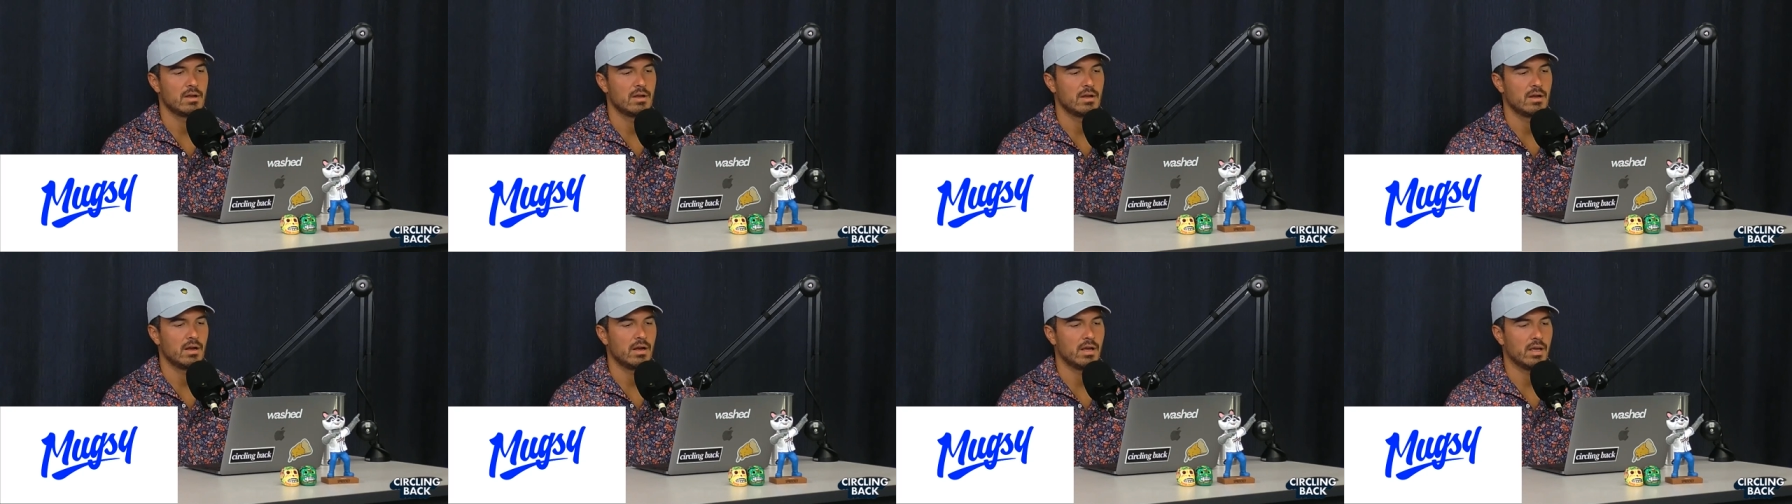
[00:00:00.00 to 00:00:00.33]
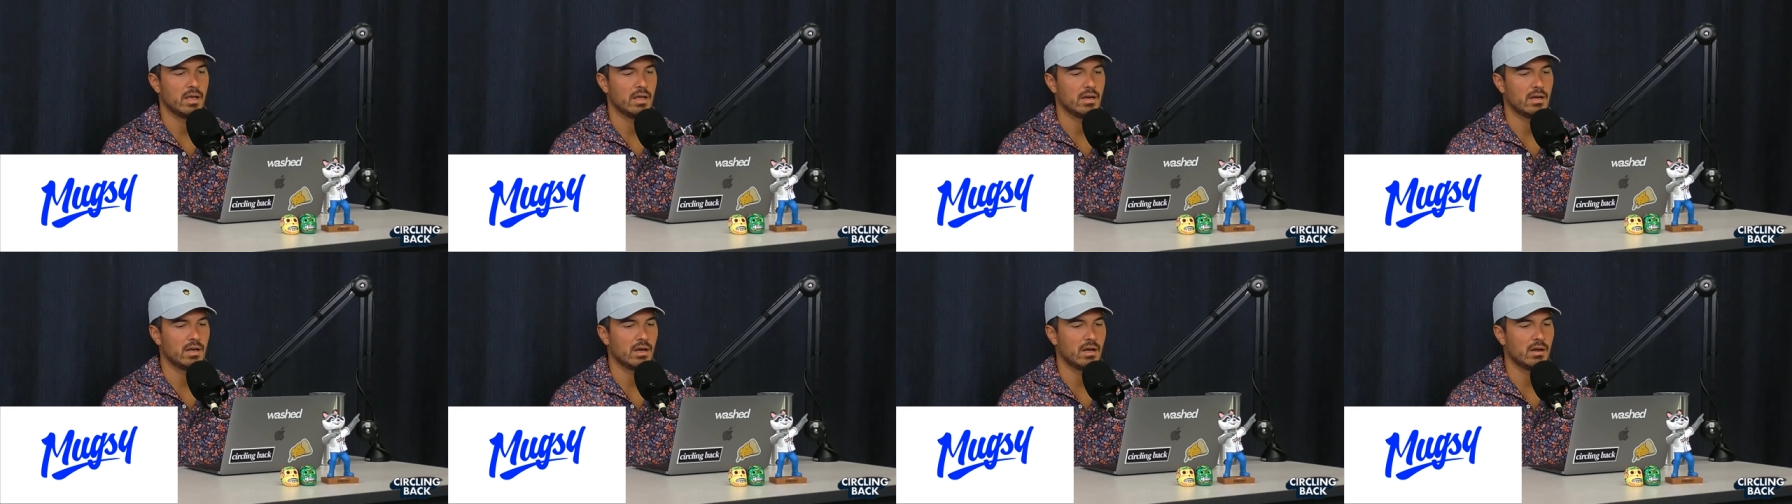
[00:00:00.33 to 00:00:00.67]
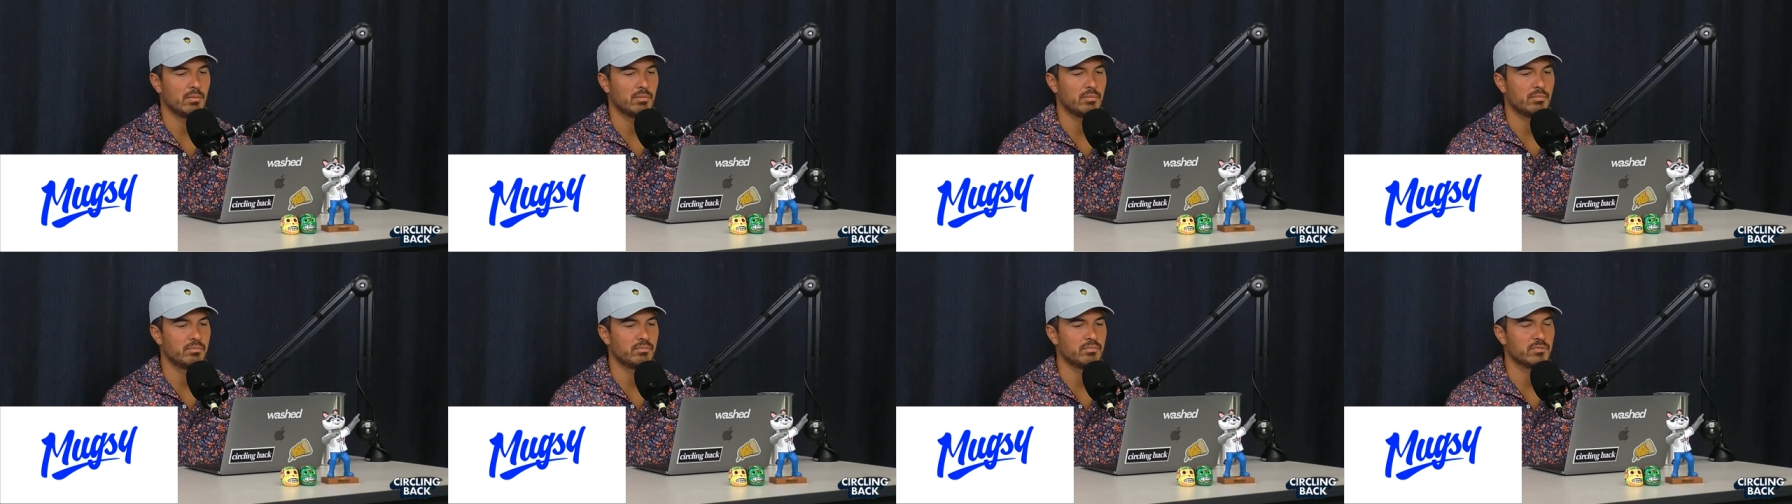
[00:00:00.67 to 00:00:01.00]
And uh,
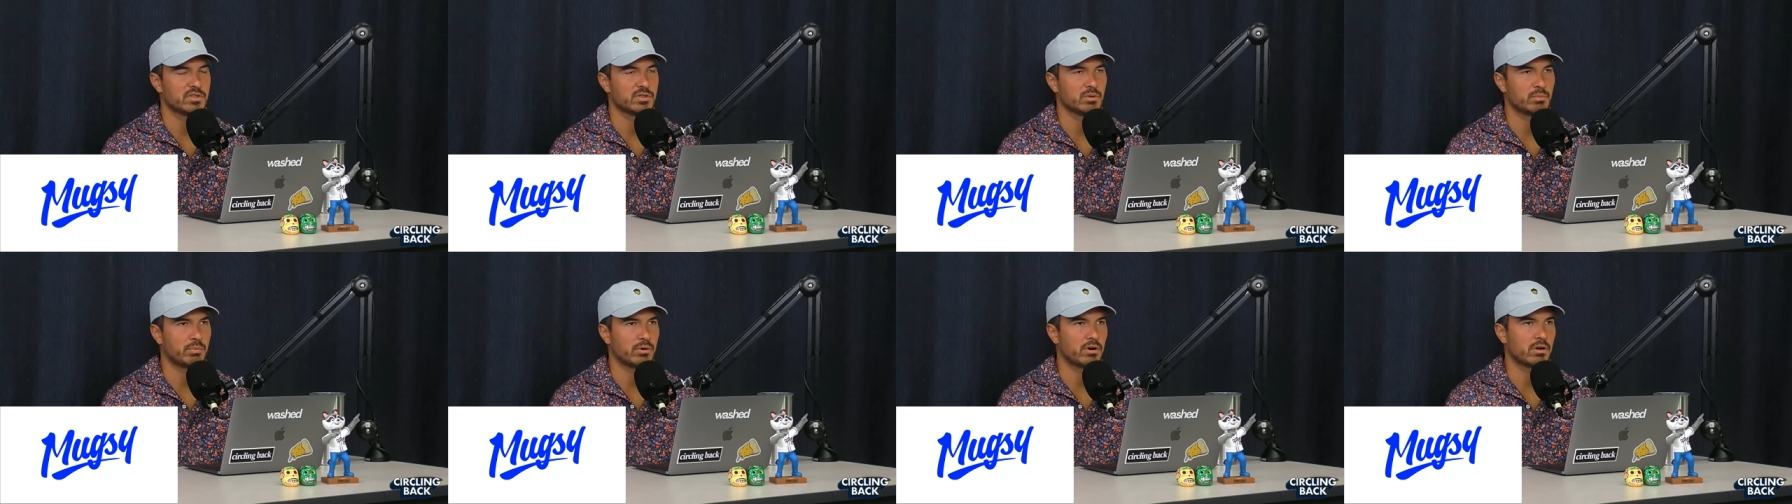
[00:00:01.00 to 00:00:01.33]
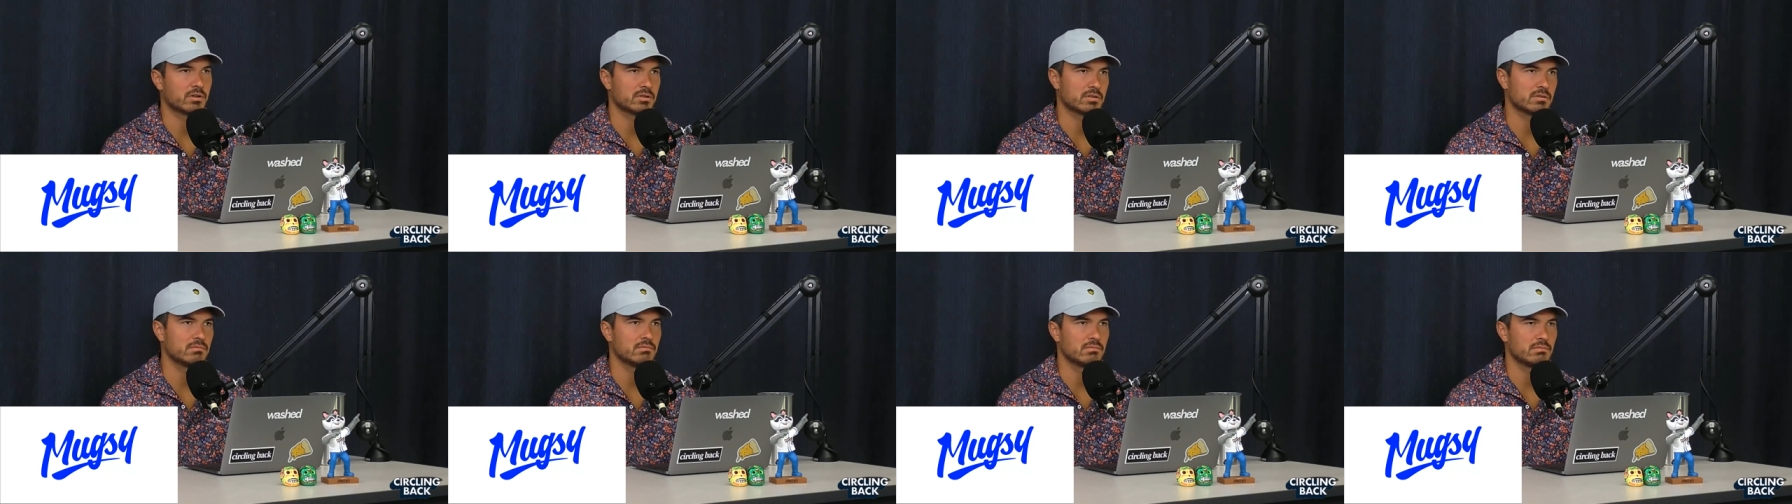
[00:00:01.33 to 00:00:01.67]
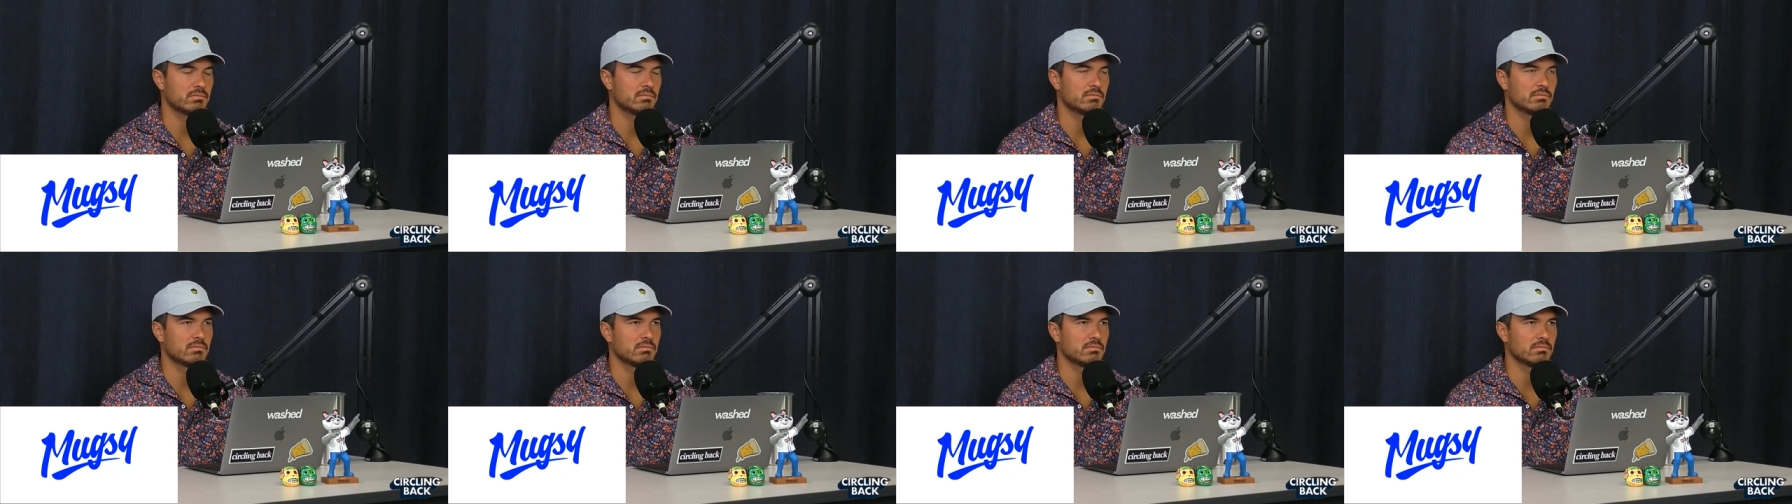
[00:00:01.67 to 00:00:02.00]
so Parks
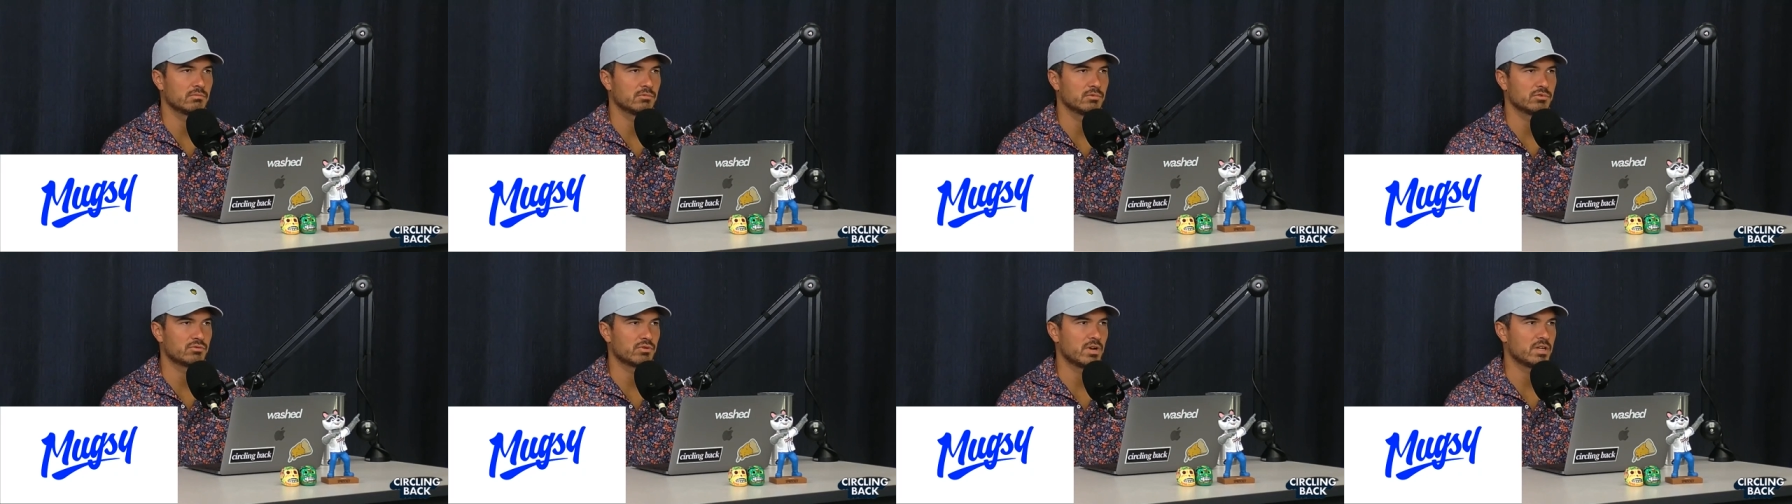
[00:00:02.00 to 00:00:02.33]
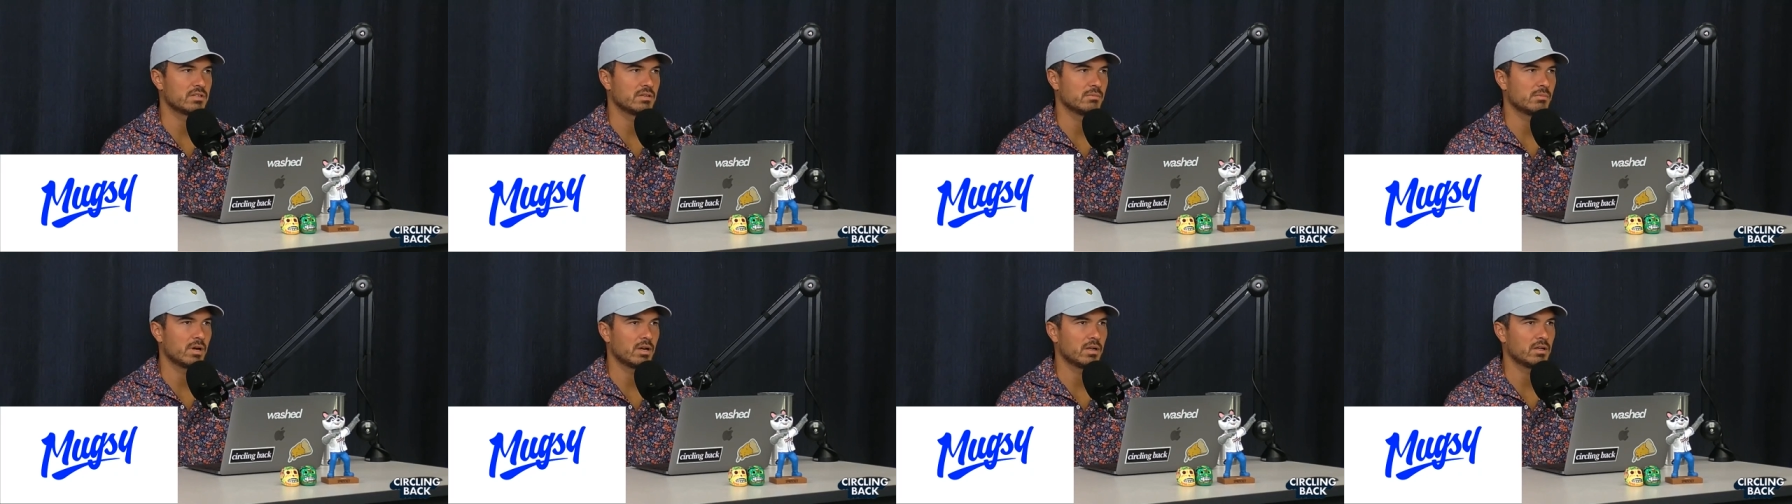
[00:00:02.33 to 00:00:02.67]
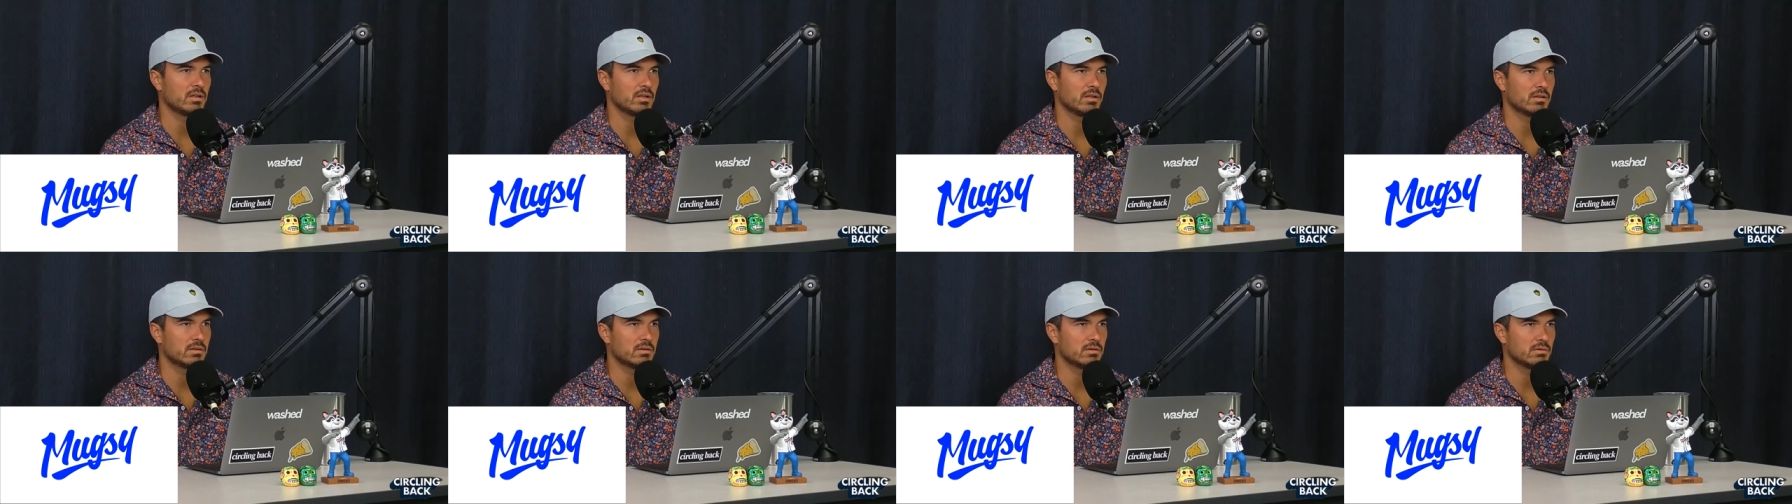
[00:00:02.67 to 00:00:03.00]
was raising
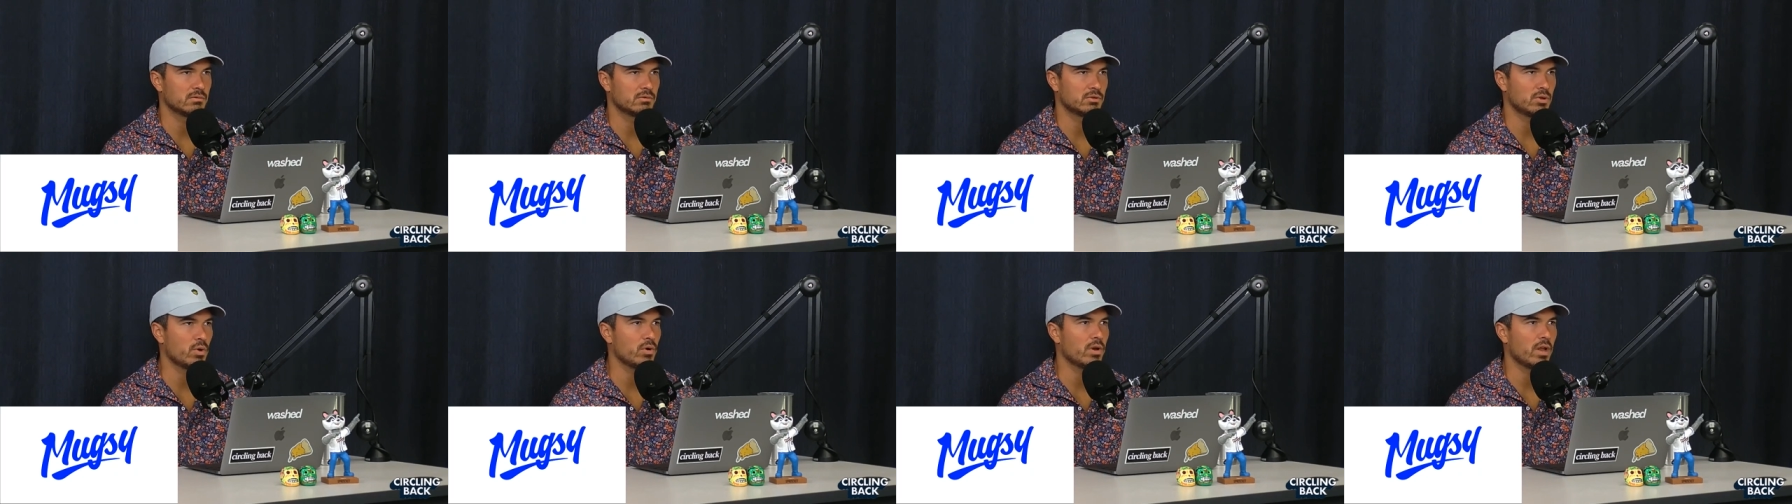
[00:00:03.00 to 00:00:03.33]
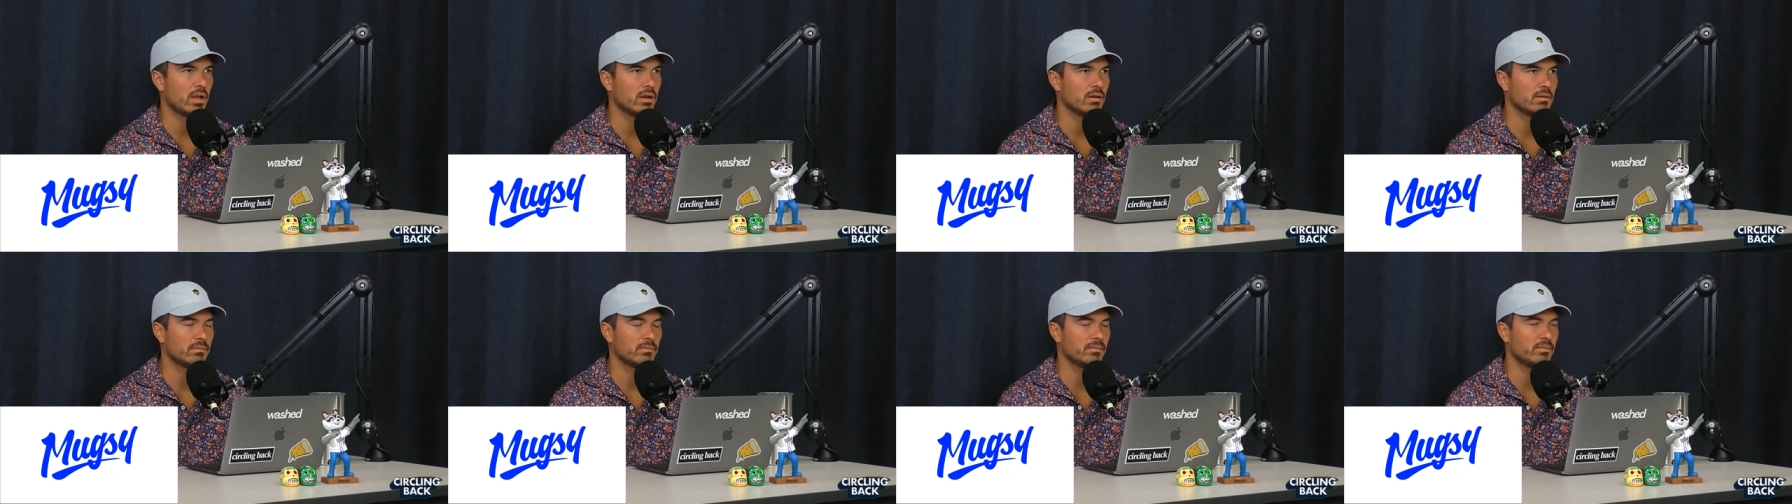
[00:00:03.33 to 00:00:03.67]
money to donate,